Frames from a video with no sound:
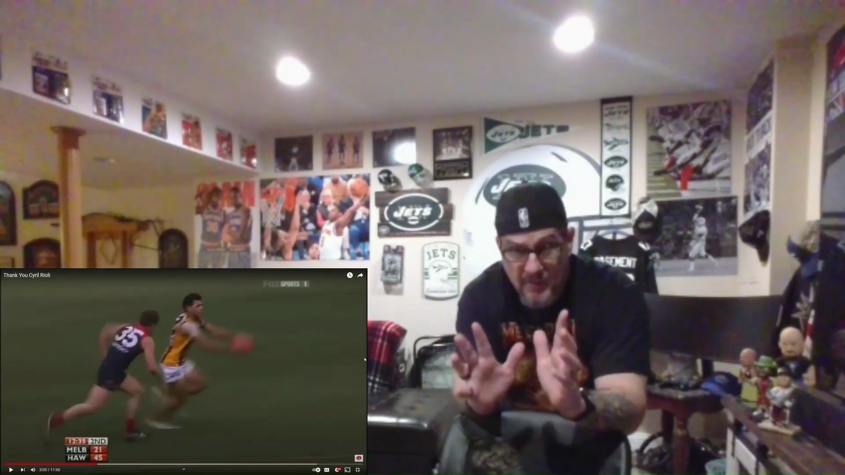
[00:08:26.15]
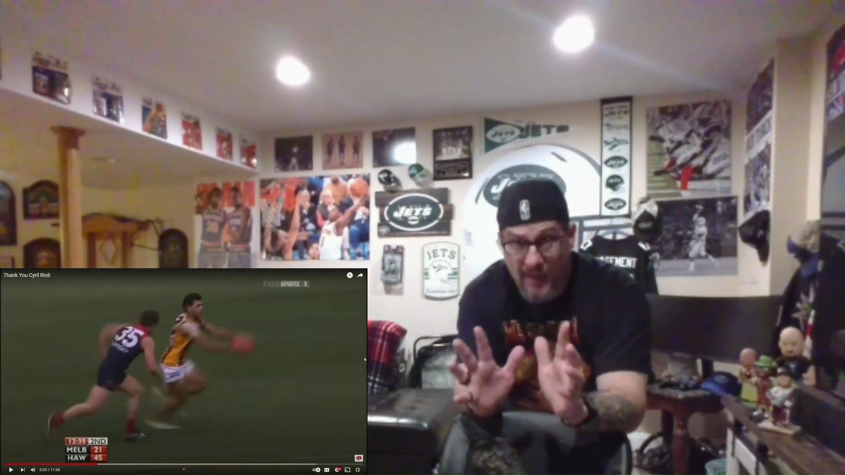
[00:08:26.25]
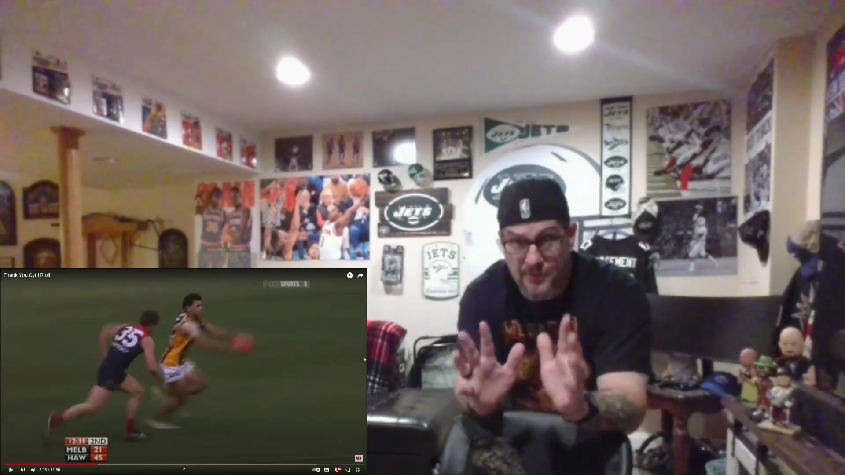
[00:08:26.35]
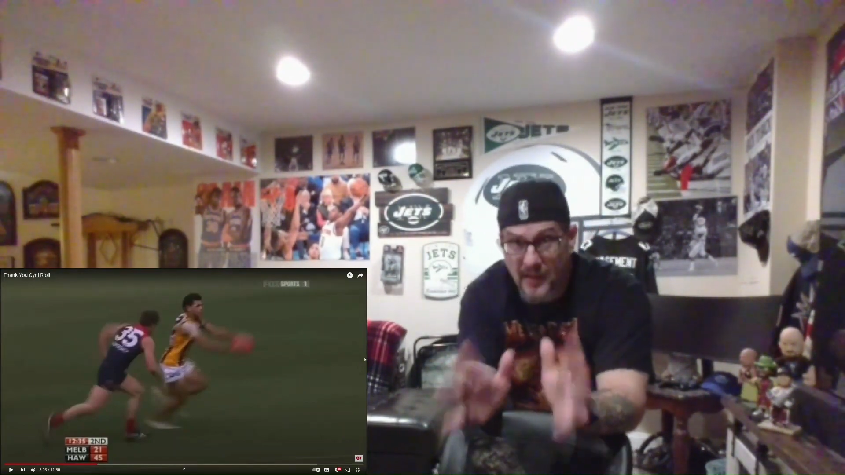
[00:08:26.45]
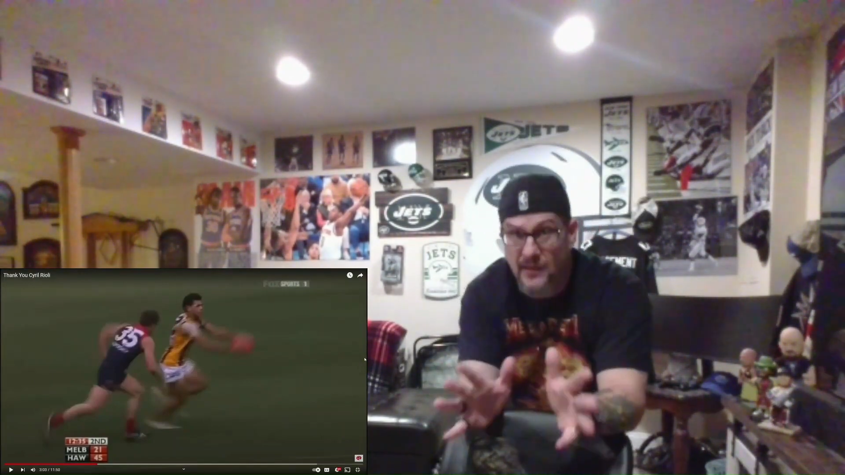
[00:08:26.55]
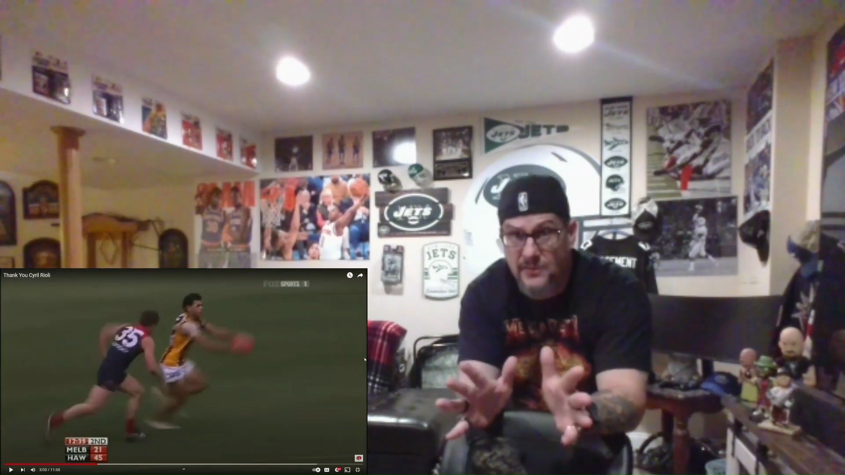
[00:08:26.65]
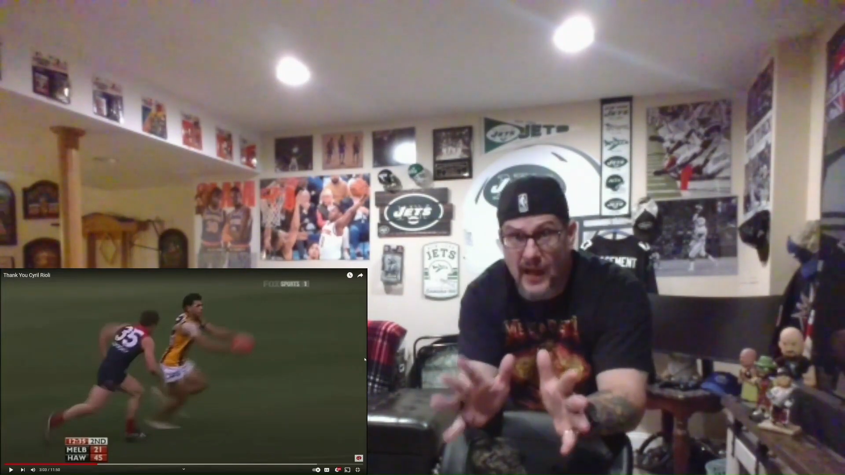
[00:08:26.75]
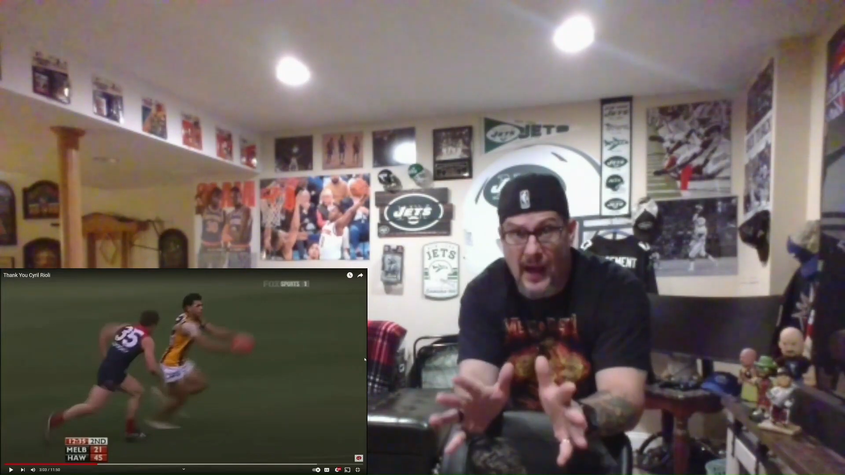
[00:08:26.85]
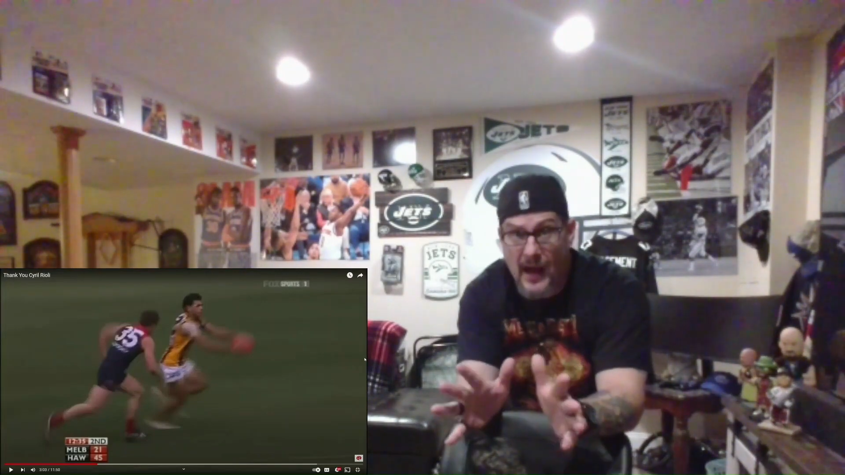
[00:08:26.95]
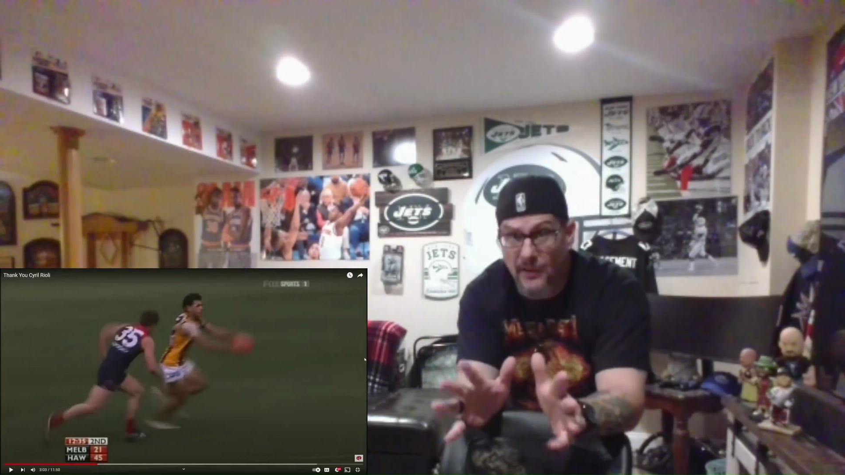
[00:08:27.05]
that these
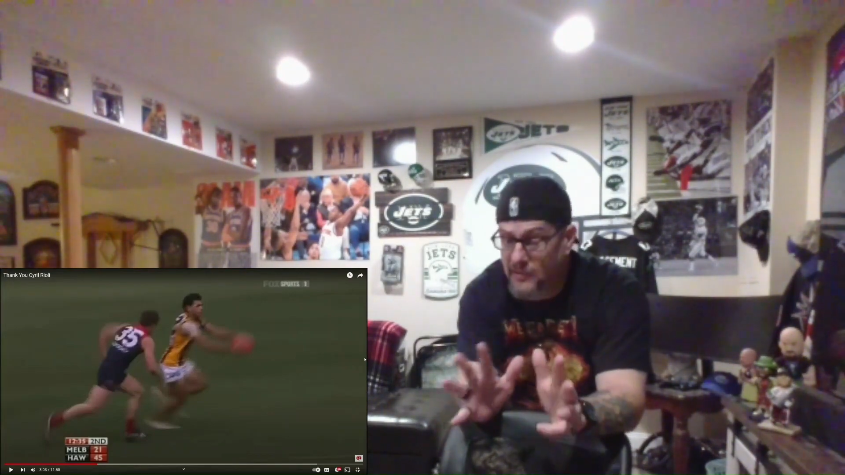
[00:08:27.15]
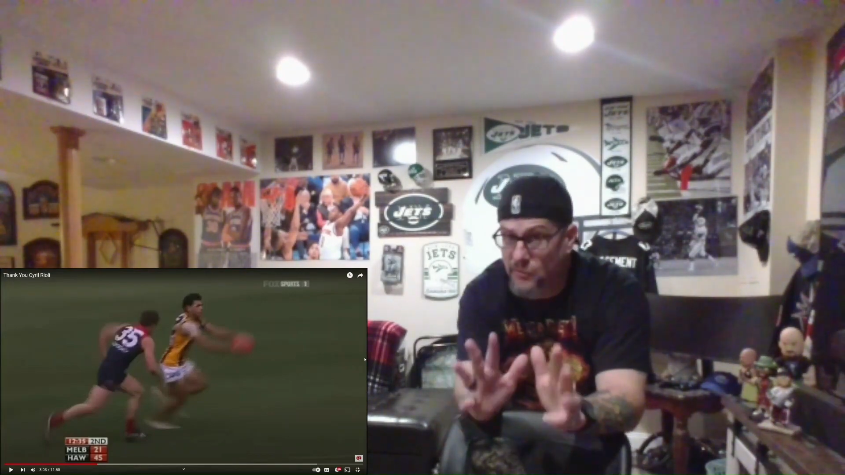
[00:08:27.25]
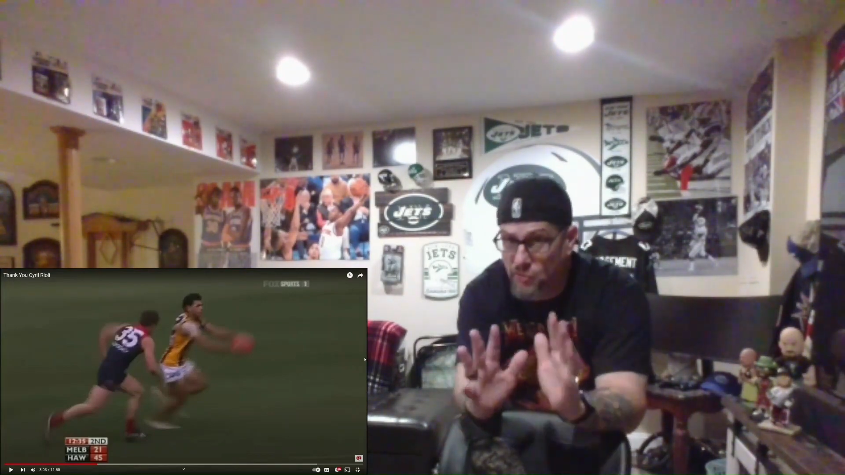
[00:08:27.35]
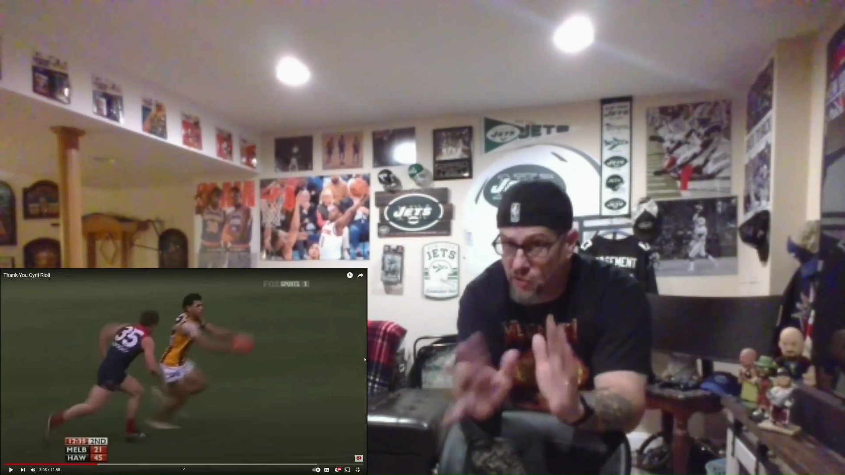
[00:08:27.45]
guys can